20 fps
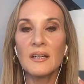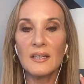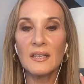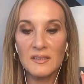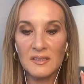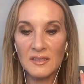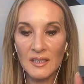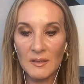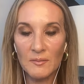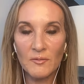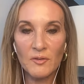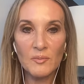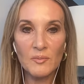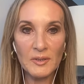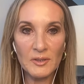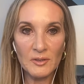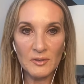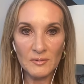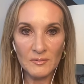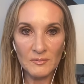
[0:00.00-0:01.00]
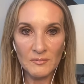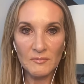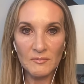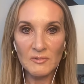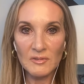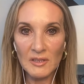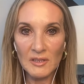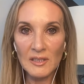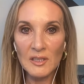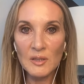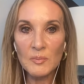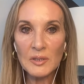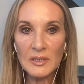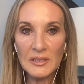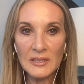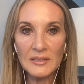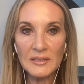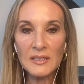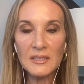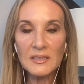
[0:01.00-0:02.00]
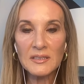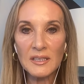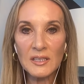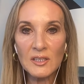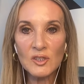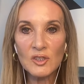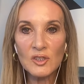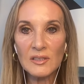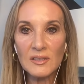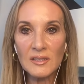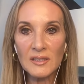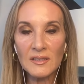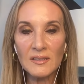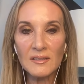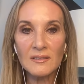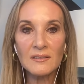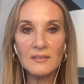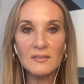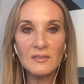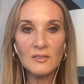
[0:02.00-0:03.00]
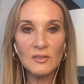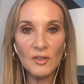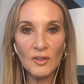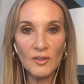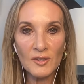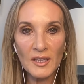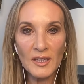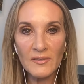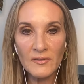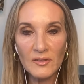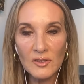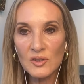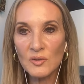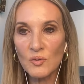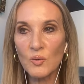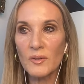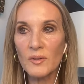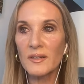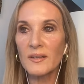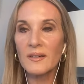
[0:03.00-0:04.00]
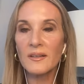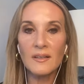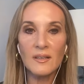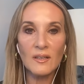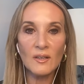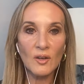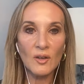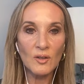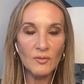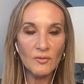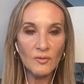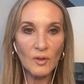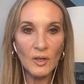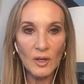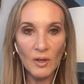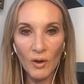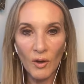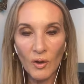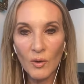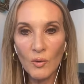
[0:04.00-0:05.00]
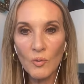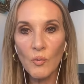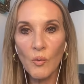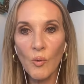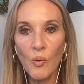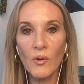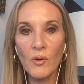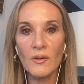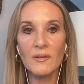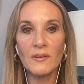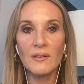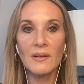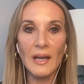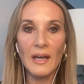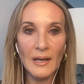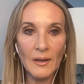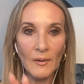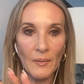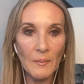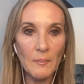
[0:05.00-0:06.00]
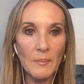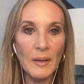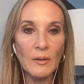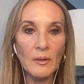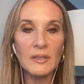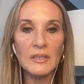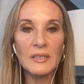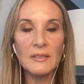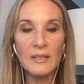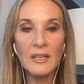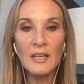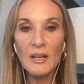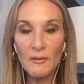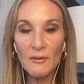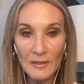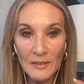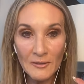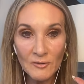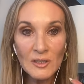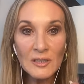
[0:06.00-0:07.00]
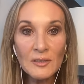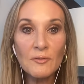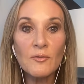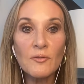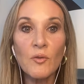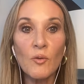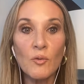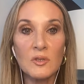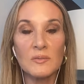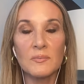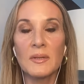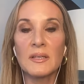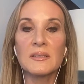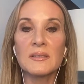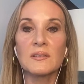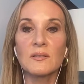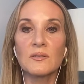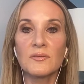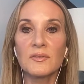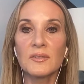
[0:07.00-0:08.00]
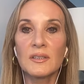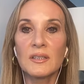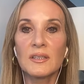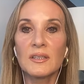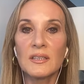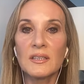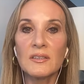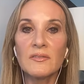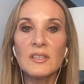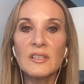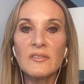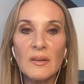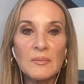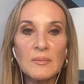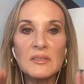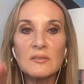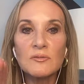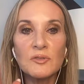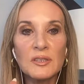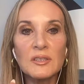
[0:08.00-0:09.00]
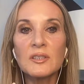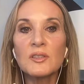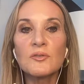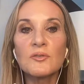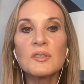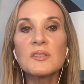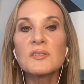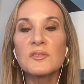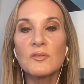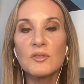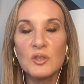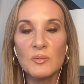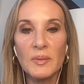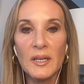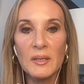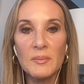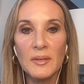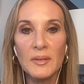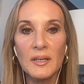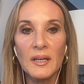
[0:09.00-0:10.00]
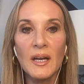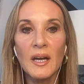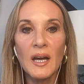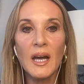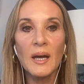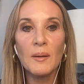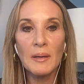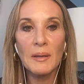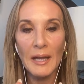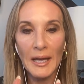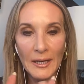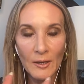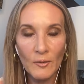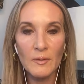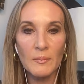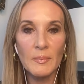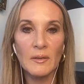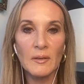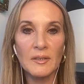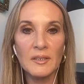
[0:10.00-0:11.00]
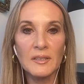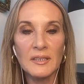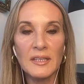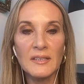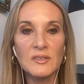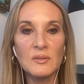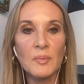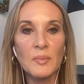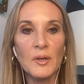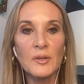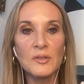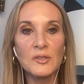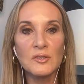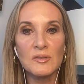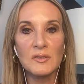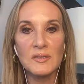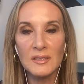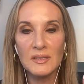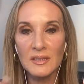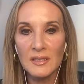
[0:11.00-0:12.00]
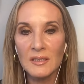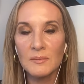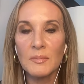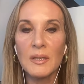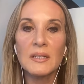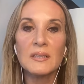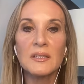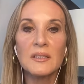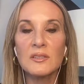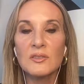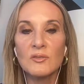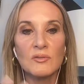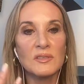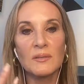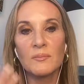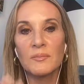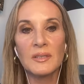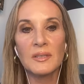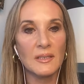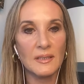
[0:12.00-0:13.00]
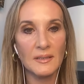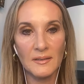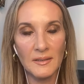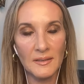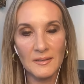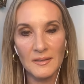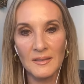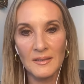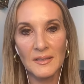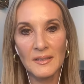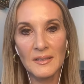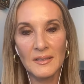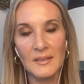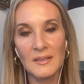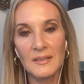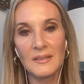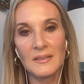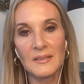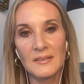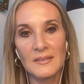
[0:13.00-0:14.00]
It's time for me to deliberately and intentionally go and have a sauna, go for a longer walk, lie on the balcony, literally yeah. force myself. Yeah. Even if I'm still reading a research paper, I'm lying on the balcony as opposed to sitting at my desk or something like that. Yeah. yeah.